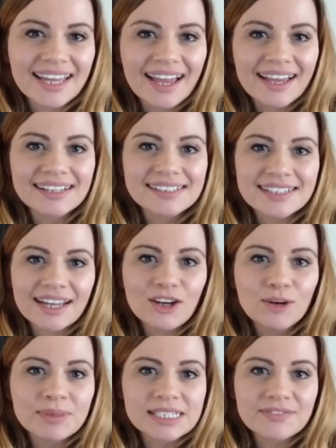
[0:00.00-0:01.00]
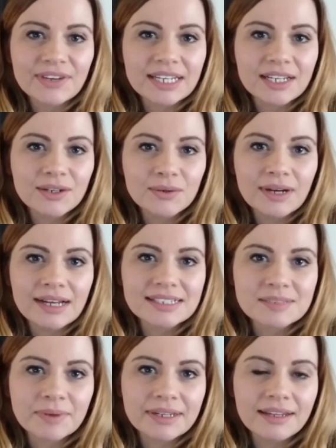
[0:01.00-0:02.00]
and I hope this video
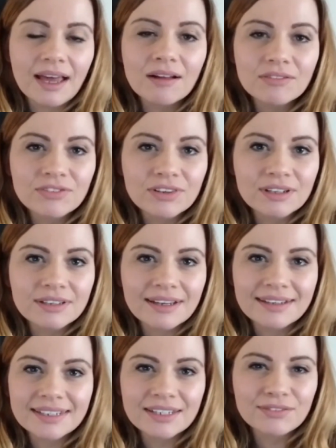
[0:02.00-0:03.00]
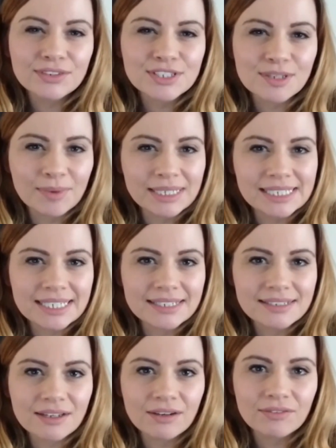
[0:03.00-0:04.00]
has been helpful and give you some
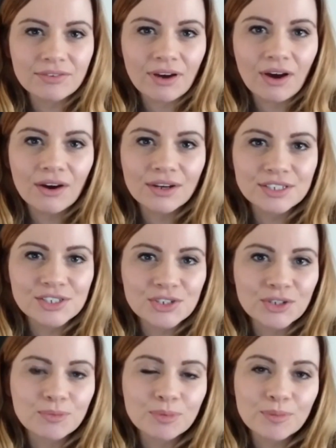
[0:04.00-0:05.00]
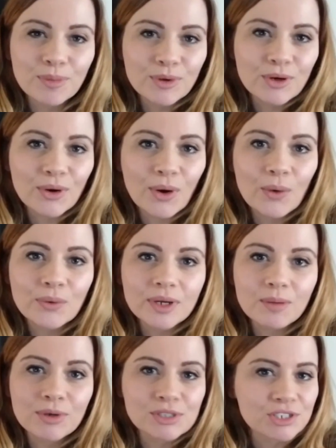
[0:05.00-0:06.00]
ideas of how to promote your own
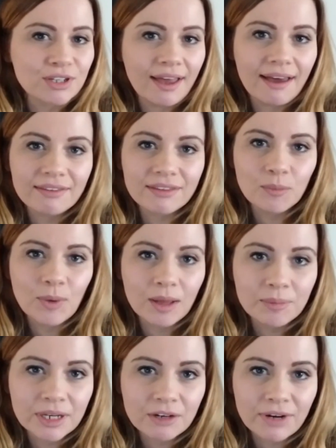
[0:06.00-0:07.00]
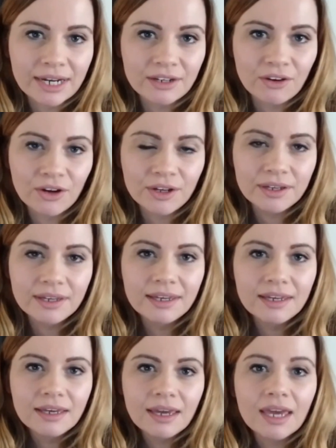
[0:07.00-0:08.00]
emotional health and well-being right now.
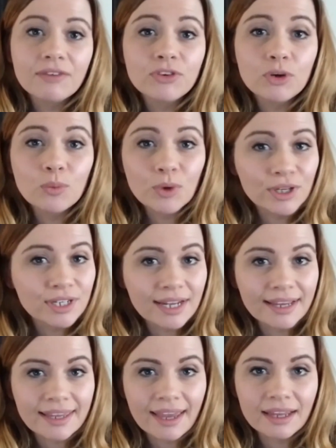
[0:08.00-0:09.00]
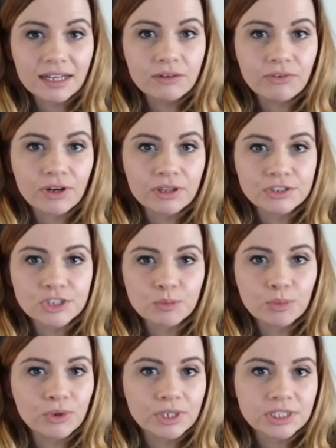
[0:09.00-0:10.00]
If you would like any further
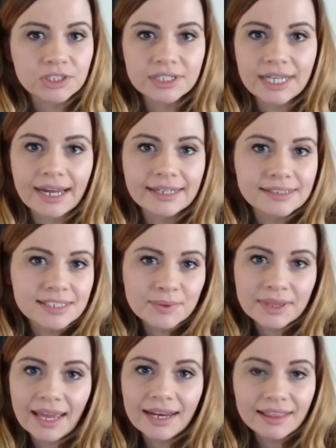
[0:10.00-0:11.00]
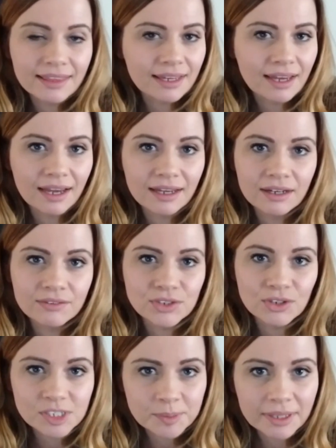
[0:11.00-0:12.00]
support or guidance with anything I have
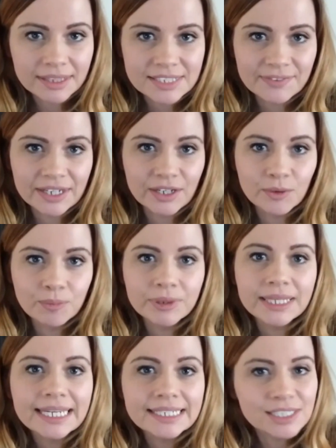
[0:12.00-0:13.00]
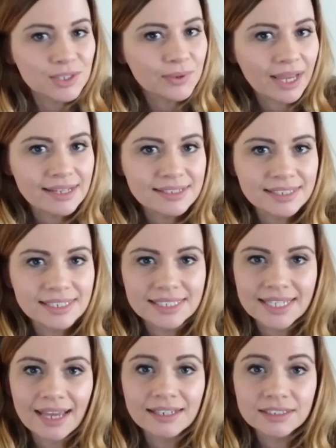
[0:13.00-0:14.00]
talked about in this video, please don't hesitate
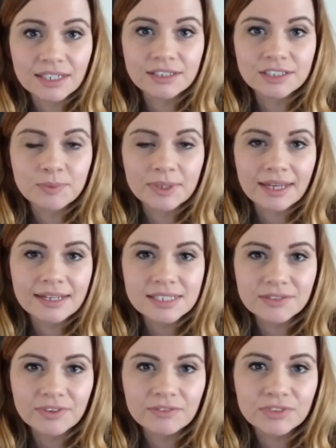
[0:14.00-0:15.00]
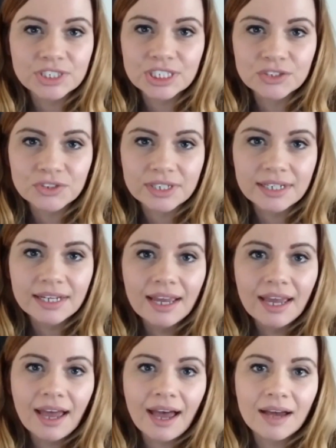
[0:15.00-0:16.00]
to get in touch with Cancer Fund for Children,
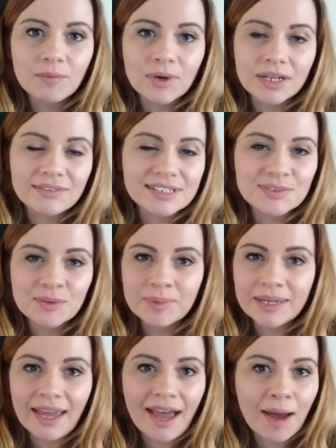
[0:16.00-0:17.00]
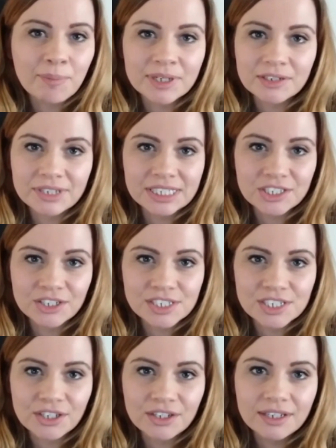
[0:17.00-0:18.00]
and one of us would be happy to reach out
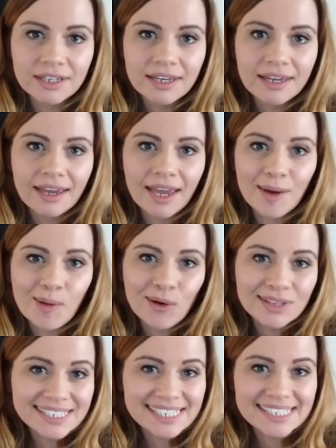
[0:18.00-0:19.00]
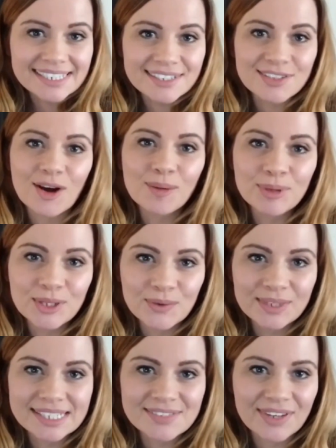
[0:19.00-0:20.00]
to you. All the details are
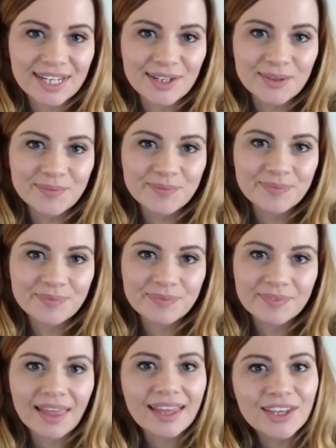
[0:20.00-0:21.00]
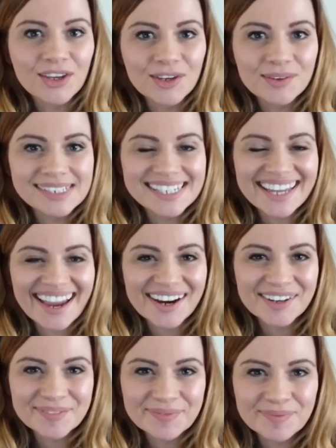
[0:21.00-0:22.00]
below this video. Thank you. Take
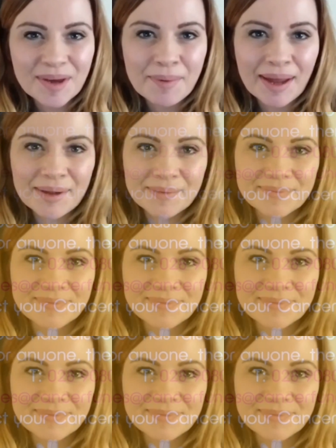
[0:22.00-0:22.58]
care. Bye-bye.